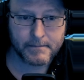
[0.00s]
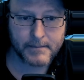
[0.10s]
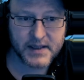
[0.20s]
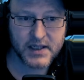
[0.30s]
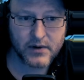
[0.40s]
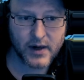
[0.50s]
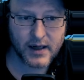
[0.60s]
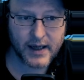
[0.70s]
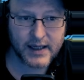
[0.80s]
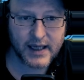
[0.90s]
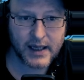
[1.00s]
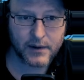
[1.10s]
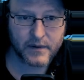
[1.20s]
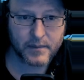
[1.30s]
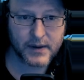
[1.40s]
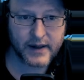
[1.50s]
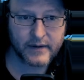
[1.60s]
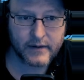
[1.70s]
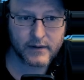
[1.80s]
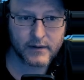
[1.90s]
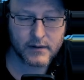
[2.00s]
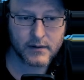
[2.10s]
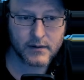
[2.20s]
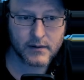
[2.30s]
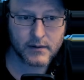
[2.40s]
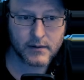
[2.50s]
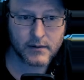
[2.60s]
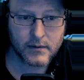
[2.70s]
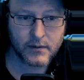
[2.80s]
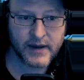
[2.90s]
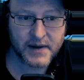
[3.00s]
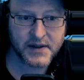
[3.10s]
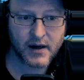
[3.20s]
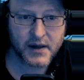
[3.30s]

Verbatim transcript: actually, quite like here as a place without Dahan